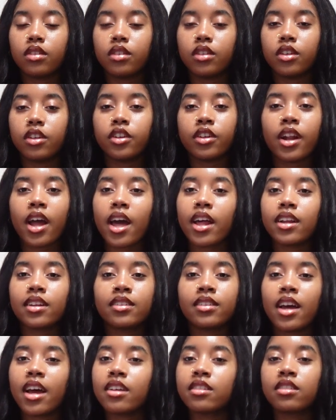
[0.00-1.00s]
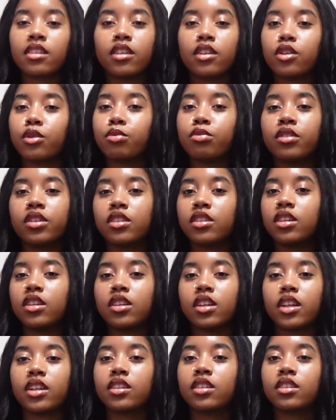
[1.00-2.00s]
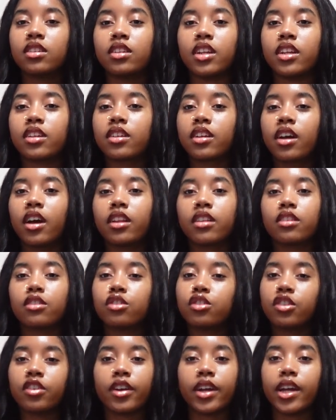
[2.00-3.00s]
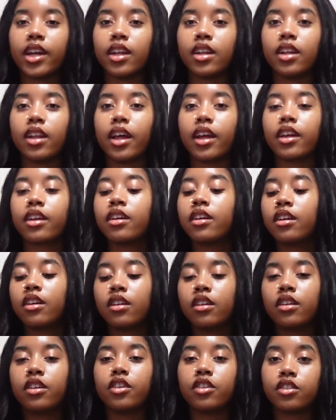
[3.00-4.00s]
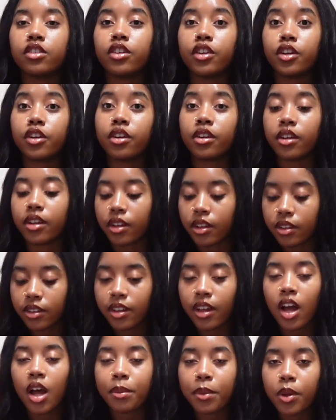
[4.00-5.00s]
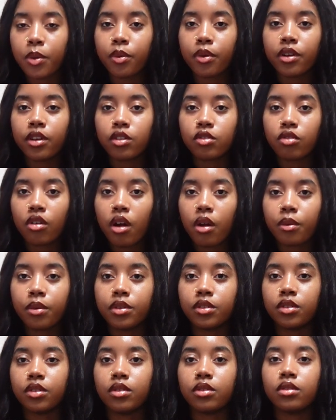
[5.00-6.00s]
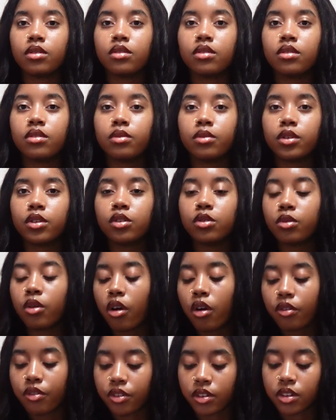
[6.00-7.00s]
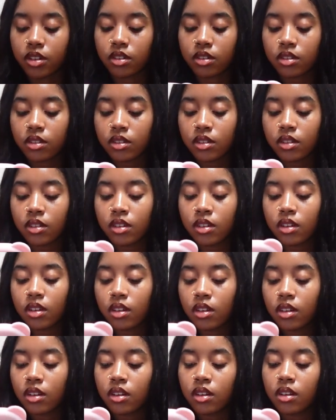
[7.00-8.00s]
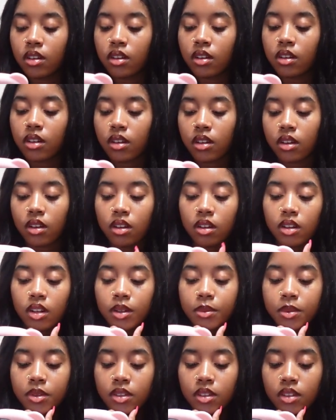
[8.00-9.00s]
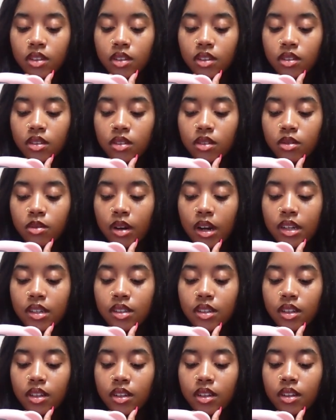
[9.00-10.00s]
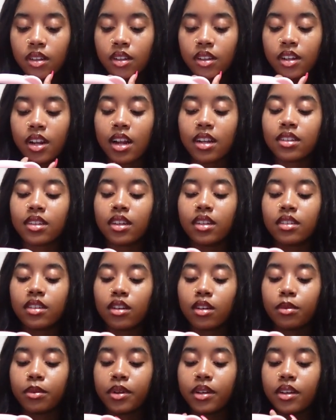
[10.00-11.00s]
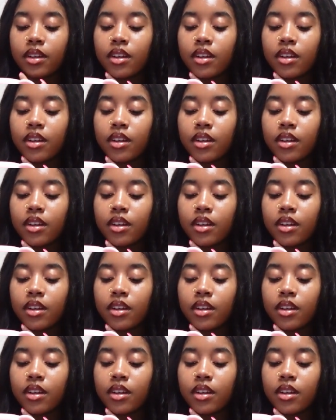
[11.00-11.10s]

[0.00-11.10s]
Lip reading: You're not a sassy little princess. Let's cut the charade. Like, you're telling me what is wrong with you. We're too old for this. Let me see what I said. And I said, tell me.